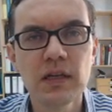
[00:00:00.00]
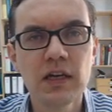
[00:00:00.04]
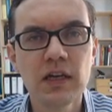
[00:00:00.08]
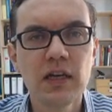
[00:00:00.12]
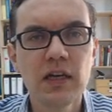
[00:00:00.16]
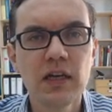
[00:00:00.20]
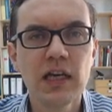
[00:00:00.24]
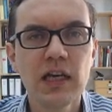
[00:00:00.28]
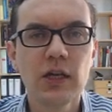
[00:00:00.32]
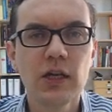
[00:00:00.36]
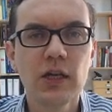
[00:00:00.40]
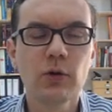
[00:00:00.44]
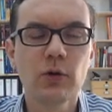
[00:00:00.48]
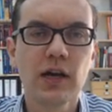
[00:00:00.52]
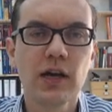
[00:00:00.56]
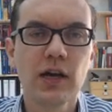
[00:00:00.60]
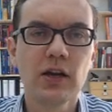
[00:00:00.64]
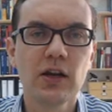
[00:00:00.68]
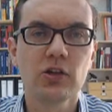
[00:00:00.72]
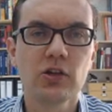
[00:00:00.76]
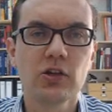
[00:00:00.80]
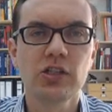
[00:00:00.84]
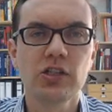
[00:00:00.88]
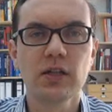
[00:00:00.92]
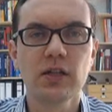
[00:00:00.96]
you
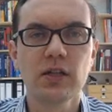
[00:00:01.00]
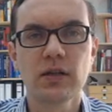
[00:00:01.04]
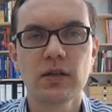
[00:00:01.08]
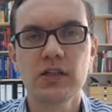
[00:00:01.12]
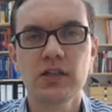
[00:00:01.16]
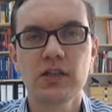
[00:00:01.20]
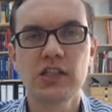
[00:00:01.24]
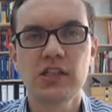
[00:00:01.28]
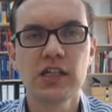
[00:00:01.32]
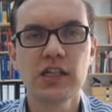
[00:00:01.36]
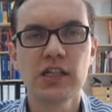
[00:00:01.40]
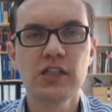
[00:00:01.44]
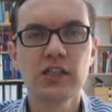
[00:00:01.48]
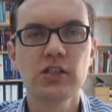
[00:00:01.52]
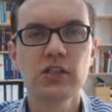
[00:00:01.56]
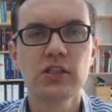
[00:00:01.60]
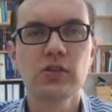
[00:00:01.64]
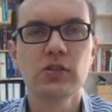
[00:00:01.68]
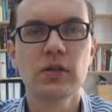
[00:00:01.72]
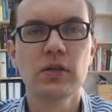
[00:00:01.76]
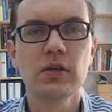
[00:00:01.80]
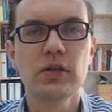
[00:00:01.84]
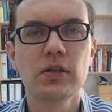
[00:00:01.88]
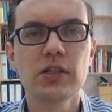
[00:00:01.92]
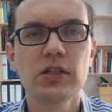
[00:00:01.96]
cannot just change the
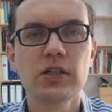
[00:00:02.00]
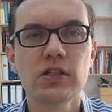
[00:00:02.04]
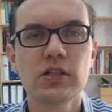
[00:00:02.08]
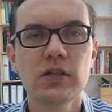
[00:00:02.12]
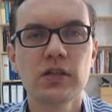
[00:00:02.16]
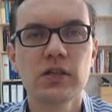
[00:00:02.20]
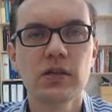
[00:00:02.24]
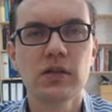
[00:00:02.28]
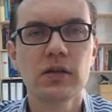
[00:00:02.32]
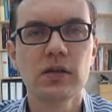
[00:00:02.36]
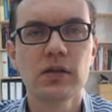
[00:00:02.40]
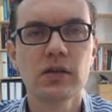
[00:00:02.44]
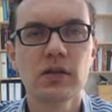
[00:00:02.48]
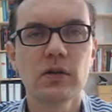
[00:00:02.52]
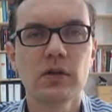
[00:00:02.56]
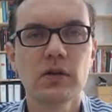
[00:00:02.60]
decision